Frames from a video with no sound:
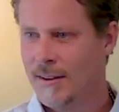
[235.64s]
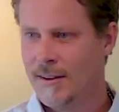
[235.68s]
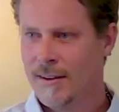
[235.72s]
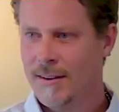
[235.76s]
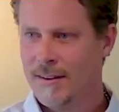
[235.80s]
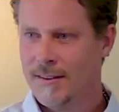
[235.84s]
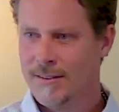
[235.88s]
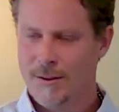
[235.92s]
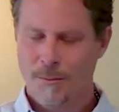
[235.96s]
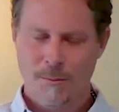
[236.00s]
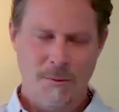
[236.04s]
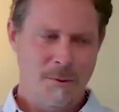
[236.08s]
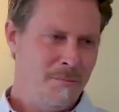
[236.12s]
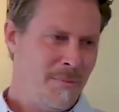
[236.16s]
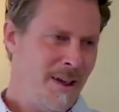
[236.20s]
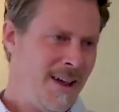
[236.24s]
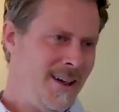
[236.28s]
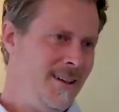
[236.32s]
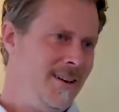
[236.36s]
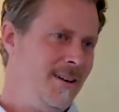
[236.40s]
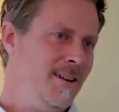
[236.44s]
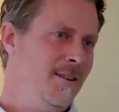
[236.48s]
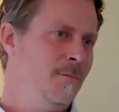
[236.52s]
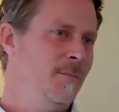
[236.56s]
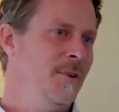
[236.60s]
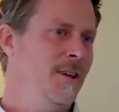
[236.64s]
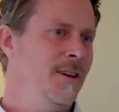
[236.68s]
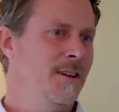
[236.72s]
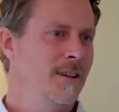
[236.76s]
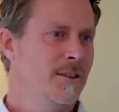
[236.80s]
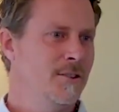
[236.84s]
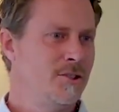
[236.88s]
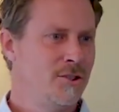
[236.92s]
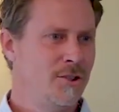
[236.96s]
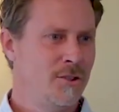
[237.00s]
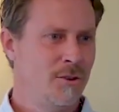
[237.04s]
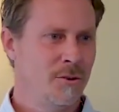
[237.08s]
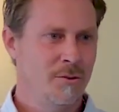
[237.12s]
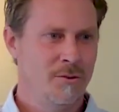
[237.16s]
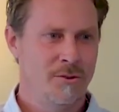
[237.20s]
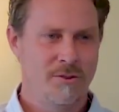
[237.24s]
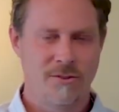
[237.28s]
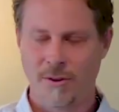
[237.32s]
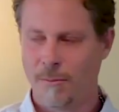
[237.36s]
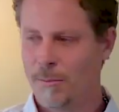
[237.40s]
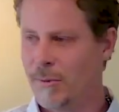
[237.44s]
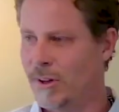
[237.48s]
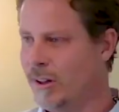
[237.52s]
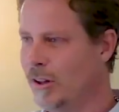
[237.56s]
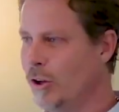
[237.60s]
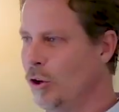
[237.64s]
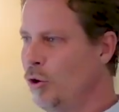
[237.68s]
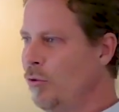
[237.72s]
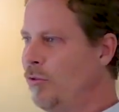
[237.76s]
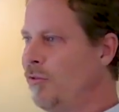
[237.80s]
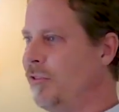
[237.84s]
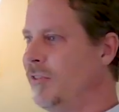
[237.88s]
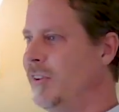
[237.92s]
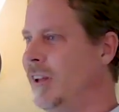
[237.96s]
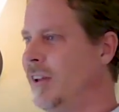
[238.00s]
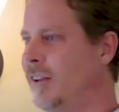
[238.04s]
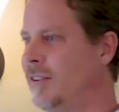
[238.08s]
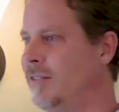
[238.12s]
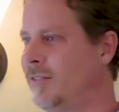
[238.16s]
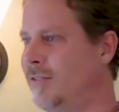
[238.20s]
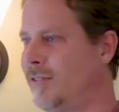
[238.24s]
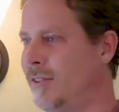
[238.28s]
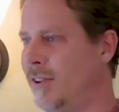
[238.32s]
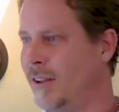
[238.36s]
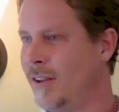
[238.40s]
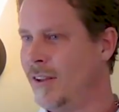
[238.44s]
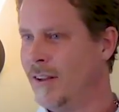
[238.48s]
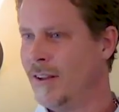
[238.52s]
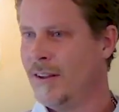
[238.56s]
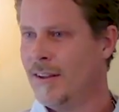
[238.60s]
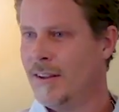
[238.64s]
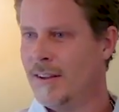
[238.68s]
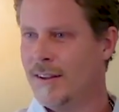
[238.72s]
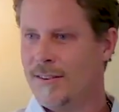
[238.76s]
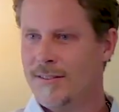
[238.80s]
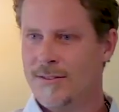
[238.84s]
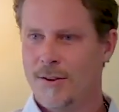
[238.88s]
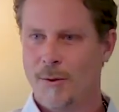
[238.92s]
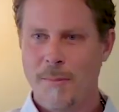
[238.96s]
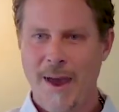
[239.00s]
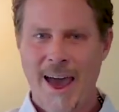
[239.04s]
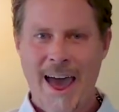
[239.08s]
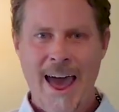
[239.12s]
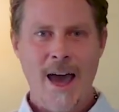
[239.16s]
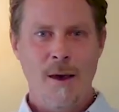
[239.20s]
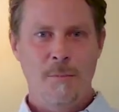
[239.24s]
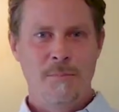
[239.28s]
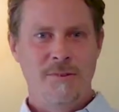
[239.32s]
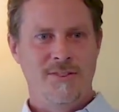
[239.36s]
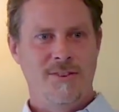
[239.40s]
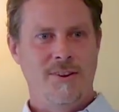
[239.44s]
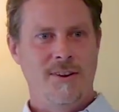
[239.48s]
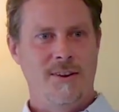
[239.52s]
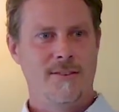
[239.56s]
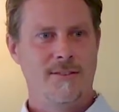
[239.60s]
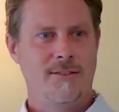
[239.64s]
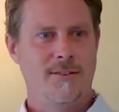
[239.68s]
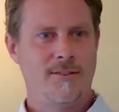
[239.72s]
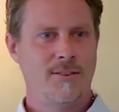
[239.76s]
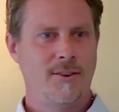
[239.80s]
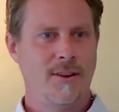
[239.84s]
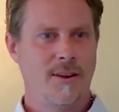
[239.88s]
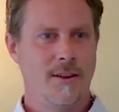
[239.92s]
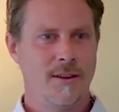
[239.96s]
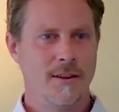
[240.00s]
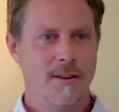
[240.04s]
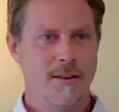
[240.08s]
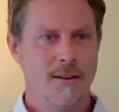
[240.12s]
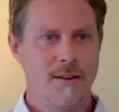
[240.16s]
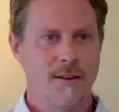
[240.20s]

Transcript: Some abandonment issues, some aloofness, some absence.